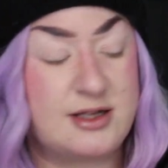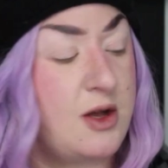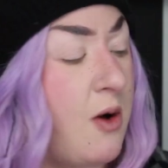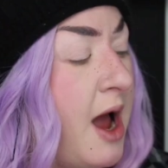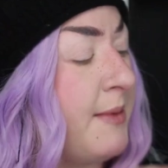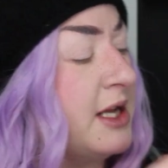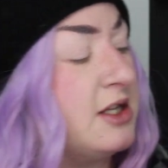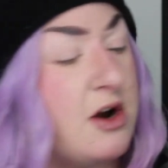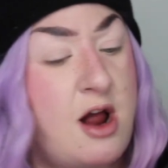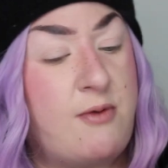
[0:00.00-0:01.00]
So I'm going to
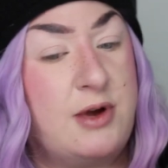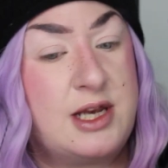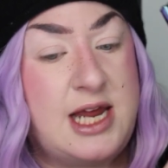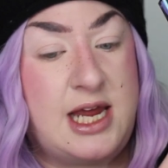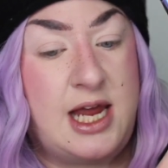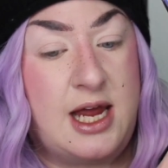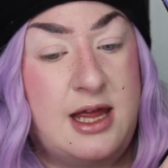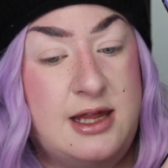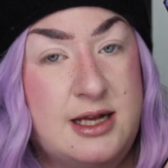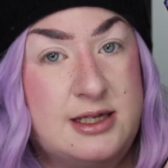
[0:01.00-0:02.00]
start off with
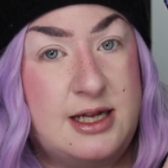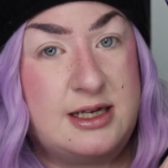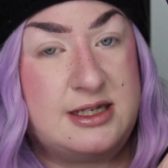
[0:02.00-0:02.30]
taking this